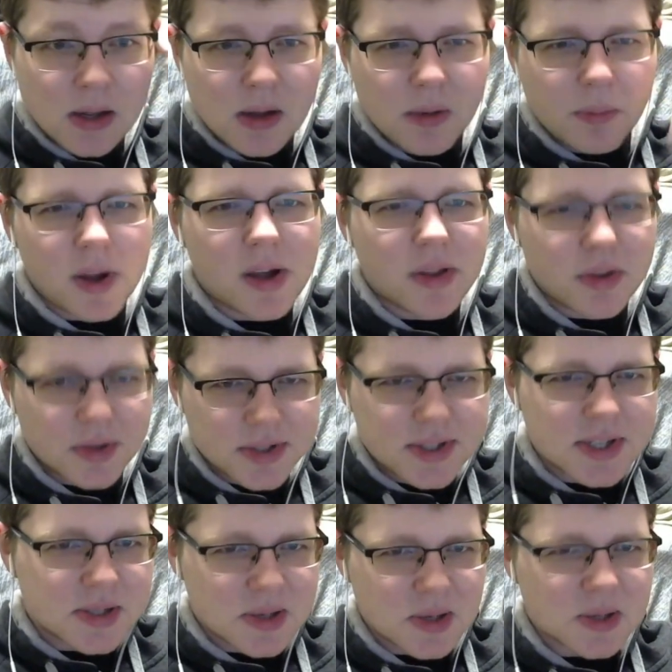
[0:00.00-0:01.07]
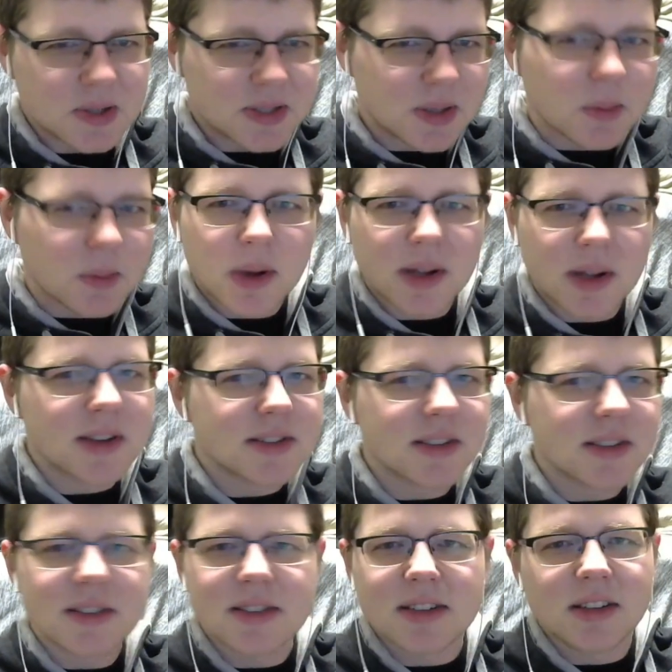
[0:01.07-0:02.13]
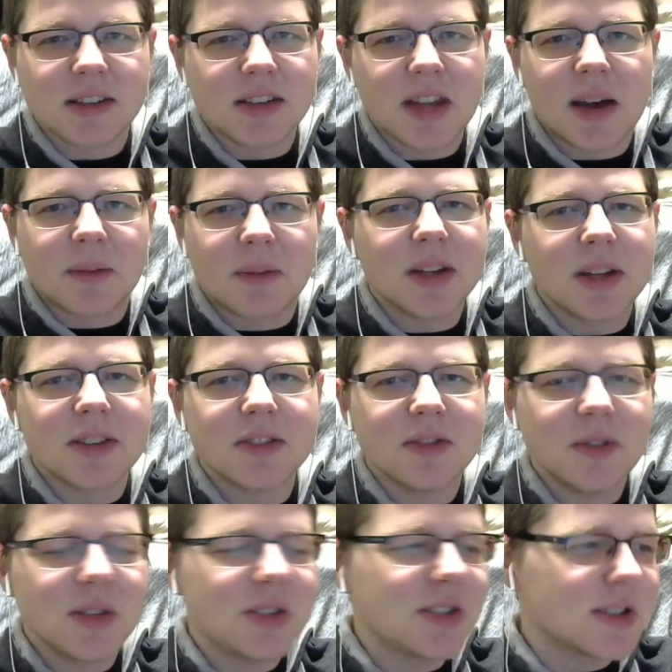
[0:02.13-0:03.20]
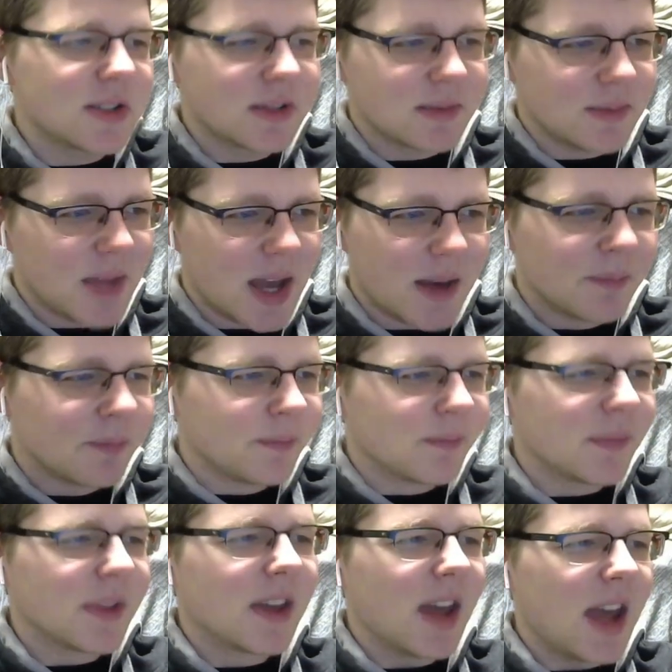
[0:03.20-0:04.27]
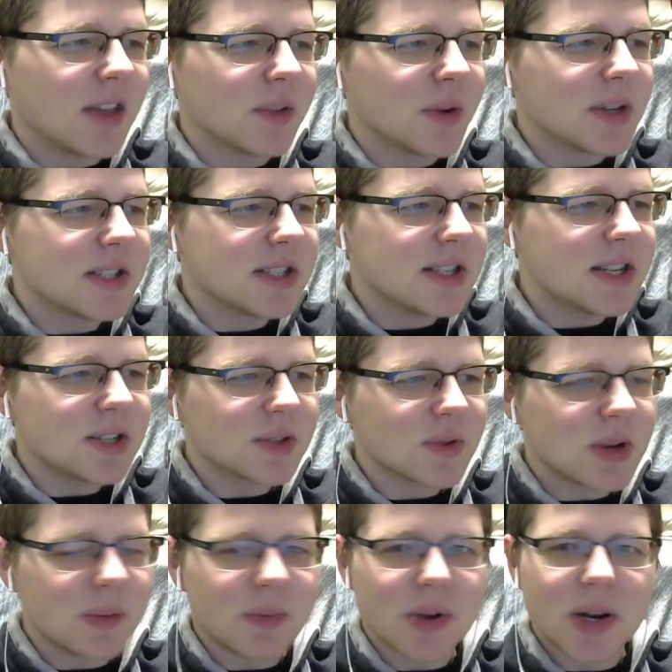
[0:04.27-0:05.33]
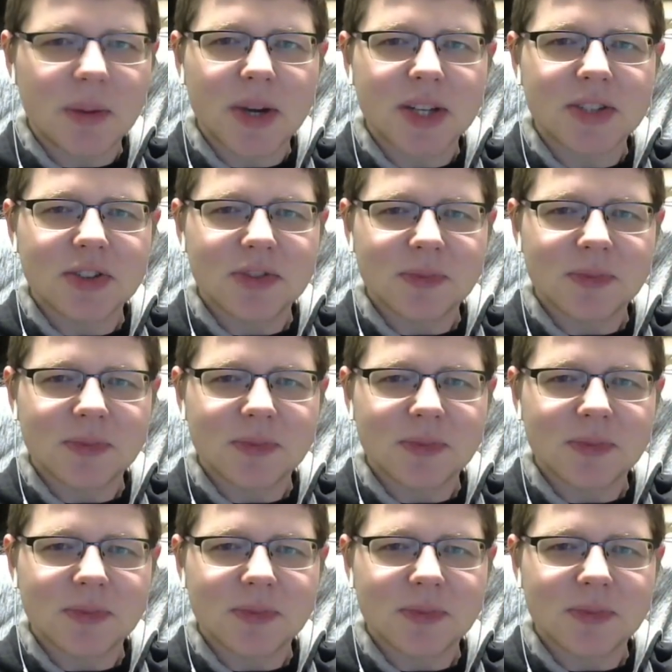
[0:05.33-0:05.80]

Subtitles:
my other sister, some of my cousins, and yeah, it's just, yeah. And the rest is history, pretty much.